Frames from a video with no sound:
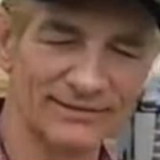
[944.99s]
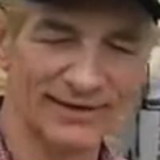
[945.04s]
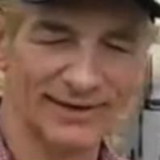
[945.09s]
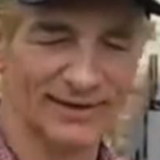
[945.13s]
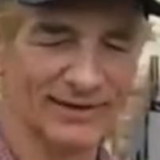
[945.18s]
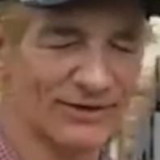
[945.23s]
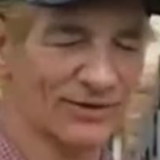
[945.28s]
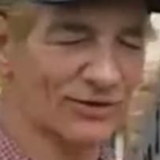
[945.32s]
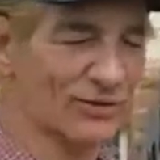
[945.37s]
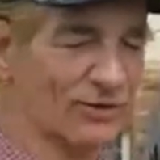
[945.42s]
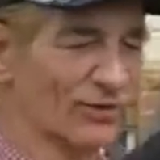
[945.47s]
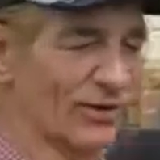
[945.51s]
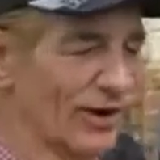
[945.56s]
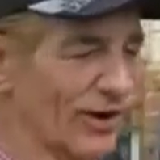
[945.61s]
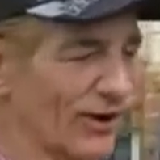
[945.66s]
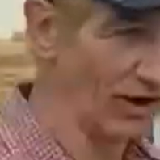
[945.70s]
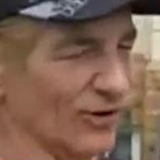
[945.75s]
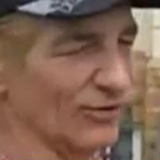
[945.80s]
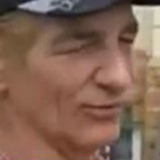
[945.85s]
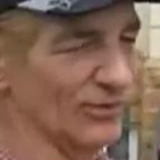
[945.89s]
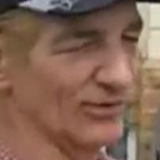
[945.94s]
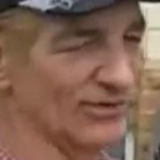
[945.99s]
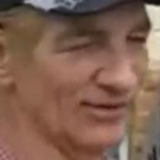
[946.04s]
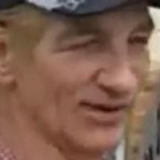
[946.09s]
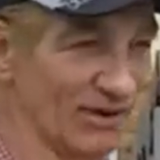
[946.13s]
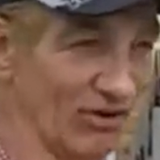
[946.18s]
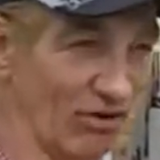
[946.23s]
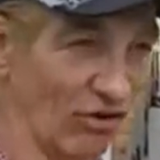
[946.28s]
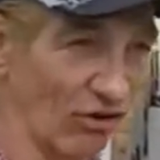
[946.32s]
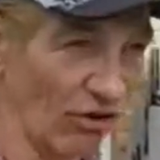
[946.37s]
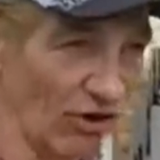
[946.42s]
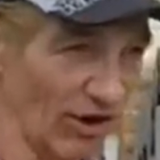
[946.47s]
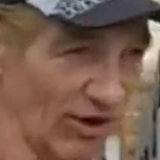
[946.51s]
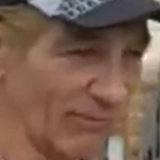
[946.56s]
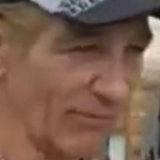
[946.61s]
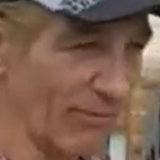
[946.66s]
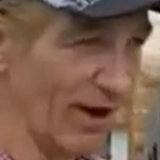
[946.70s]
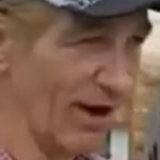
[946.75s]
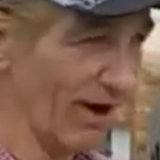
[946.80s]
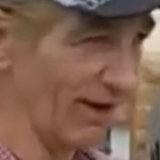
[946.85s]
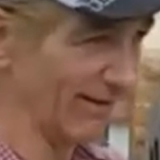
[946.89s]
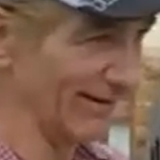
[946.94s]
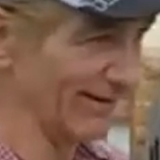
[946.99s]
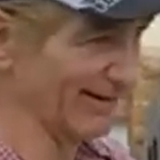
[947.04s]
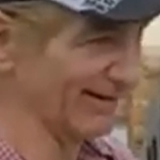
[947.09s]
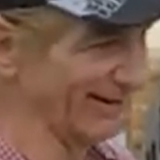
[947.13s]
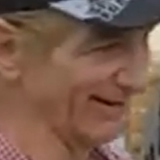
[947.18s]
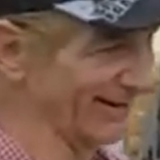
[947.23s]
Like, Arnold would say, girly man.